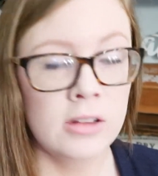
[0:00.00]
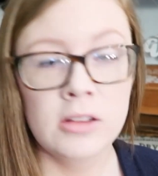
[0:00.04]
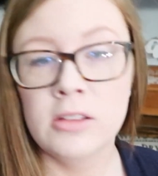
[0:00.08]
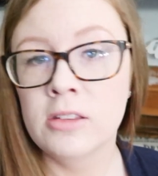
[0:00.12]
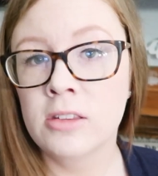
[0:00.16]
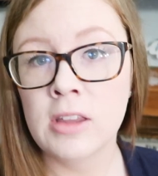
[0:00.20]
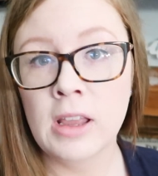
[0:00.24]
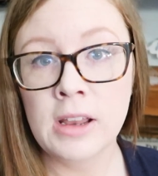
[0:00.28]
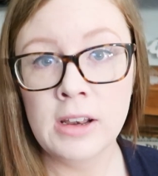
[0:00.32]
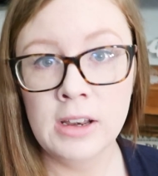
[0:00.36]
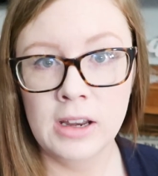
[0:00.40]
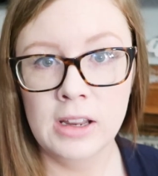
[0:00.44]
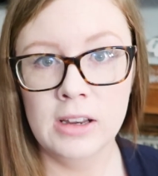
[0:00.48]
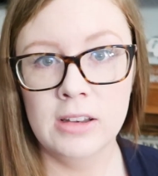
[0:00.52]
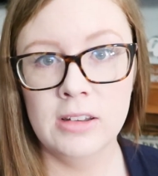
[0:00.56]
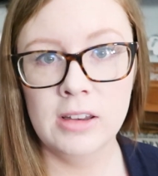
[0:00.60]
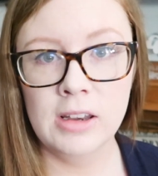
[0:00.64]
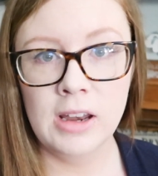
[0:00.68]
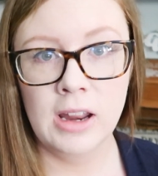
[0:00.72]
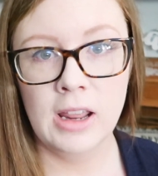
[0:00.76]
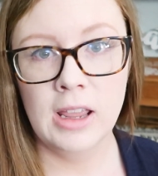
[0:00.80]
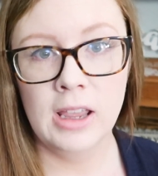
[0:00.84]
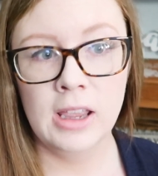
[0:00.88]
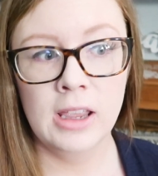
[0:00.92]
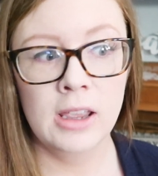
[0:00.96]
Sunday
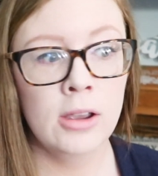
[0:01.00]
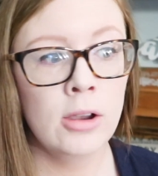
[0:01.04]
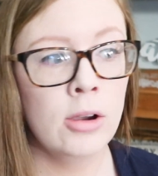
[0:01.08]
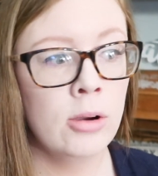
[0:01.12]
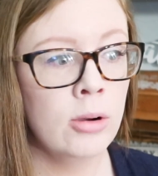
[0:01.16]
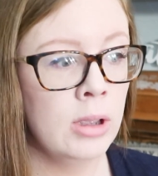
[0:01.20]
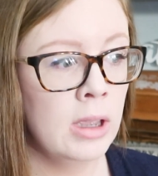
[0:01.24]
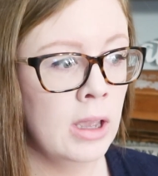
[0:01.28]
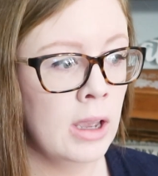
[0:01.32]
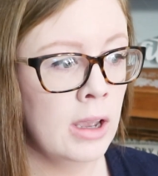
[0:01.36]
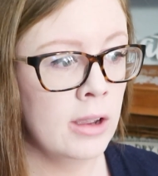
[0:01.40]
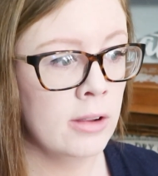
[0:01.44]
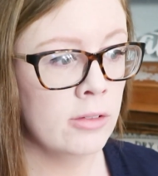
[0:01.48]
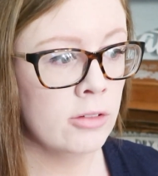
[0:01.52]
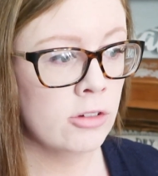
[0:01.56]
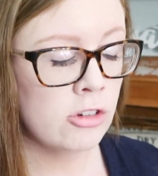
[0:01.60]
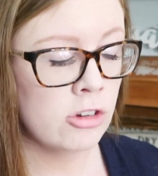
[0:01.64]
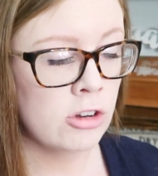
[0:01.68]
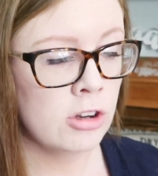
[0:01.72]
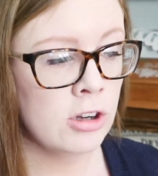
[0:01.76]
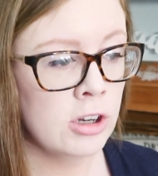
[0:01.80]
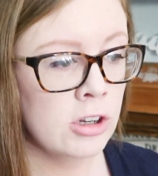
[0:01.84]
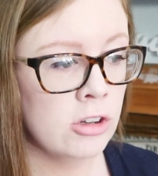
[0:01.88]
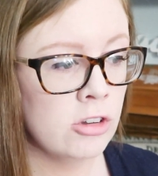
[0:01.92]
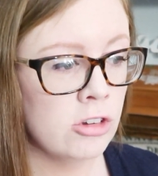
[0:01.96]
today, we have
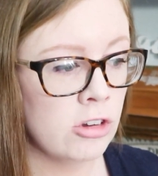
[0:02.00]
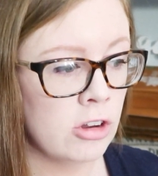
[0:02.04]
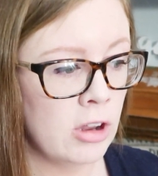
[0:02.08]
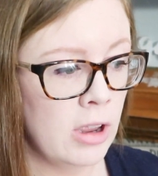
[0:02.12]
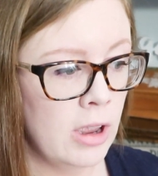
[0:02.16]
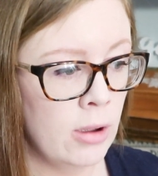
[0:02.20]
church.